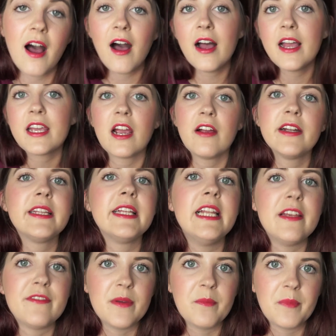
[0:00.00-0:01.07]
I currently
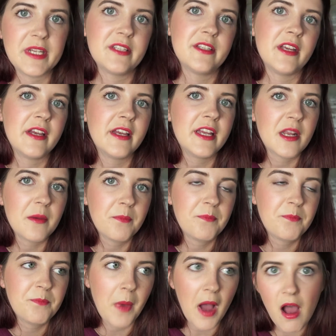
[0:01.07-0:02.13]
live in Bicester in a
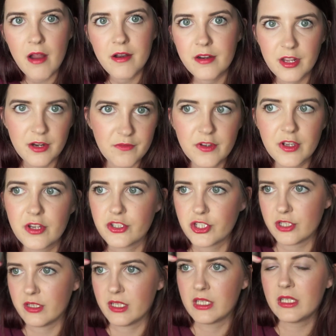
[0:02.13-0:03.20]
barn
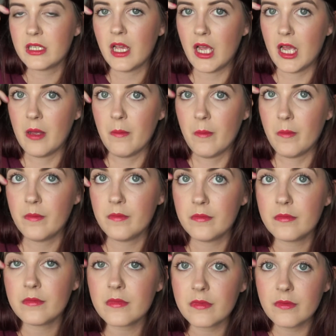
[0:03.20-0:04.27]
conversion,
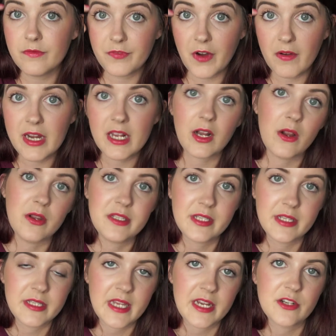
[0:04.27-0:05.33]
very
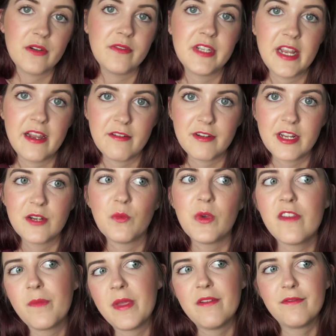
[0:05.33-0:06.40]
close to the centre of town, and
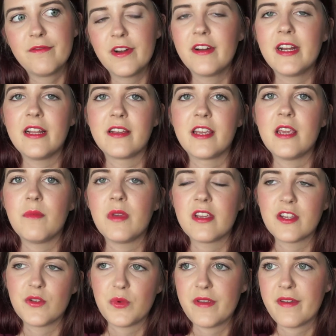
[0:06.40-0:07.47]
we've been very lucky
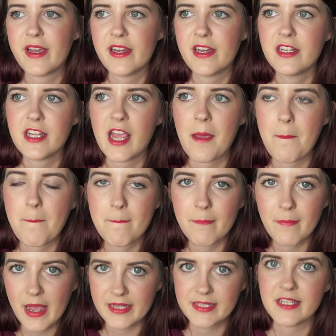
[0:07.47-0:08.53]
because we've had a
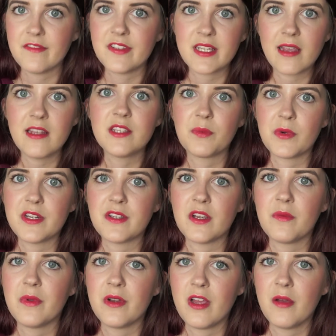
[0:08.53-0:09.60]
massive Sainsbury's
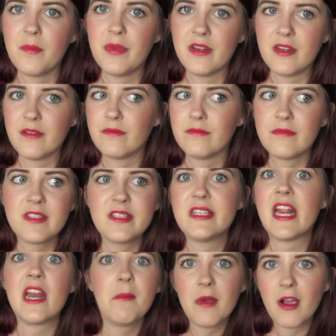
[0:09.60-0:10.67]
open up and a
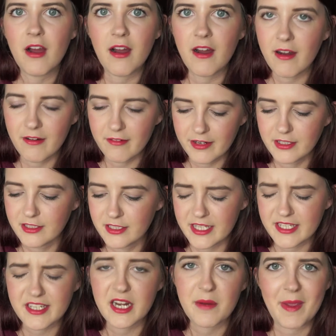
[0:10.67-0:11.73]
cinema, and
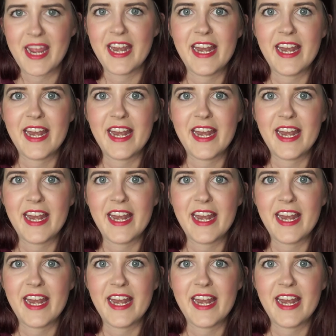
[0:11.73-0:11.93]
there's going to be a